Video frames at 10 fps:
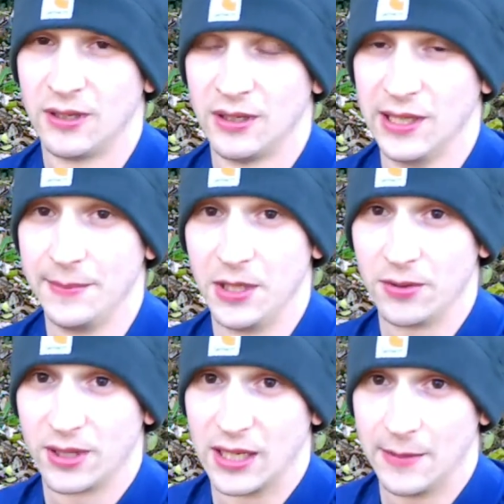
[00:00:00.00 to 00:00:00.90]
Let me know in the
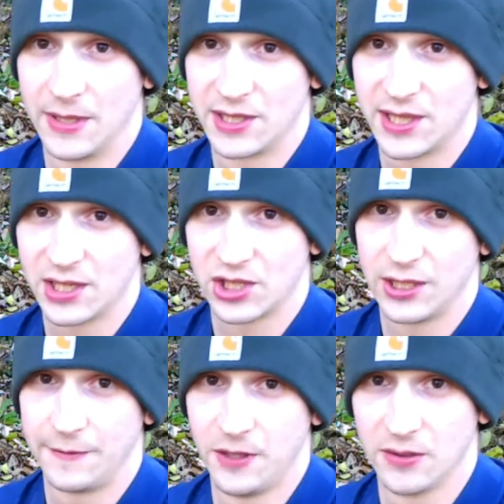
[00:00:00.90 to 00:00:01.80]
comment section
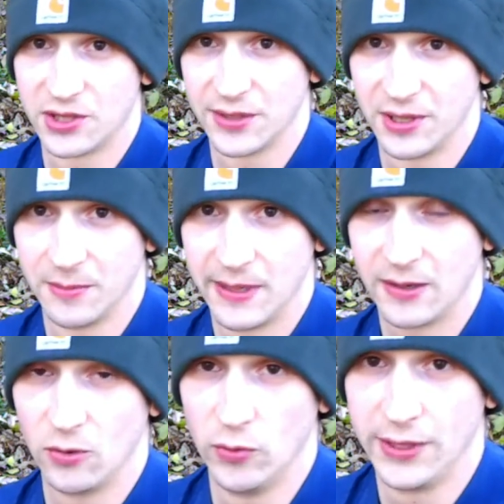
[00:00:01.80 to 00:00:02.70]
if you know something
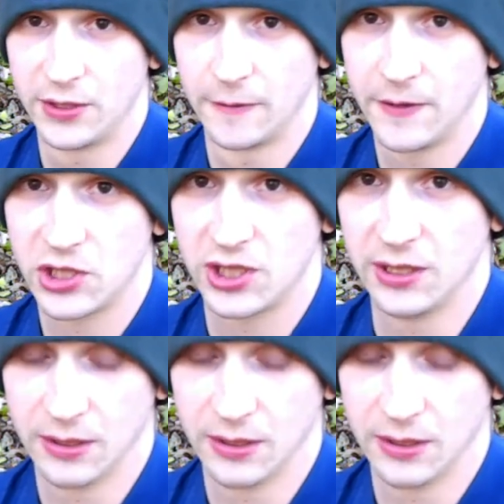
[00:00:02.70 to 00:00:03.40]
about winter fishing.